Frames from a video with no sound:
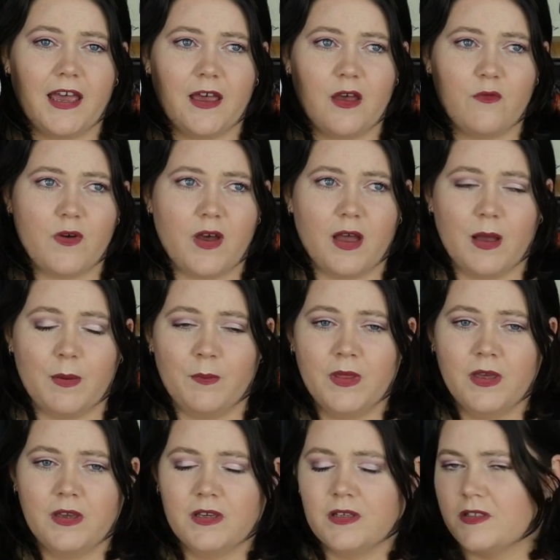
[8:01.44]
have
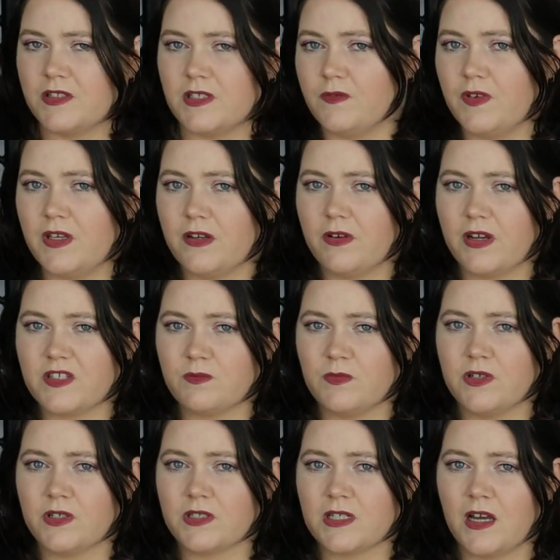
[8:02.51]
severe
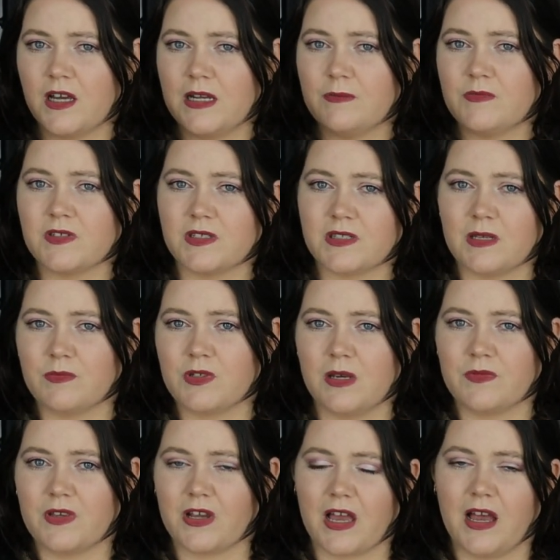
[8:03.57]
eczema at times, and
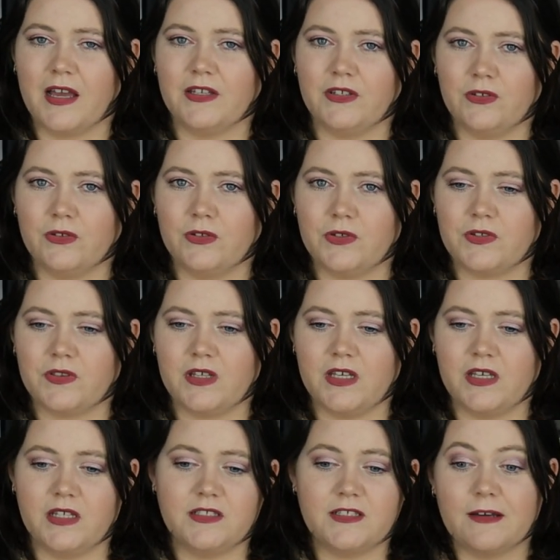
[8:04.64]
sometimes I can't use
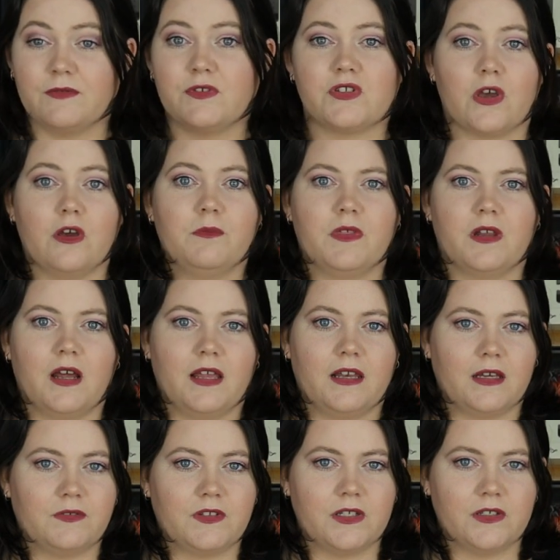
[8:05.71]
the Dove soap that I
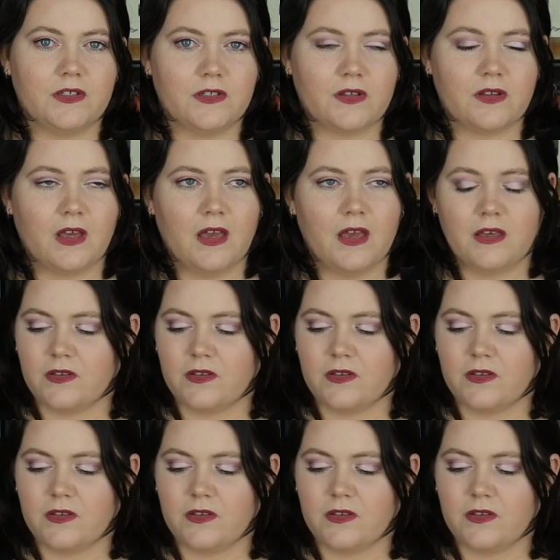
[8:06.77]
love to use,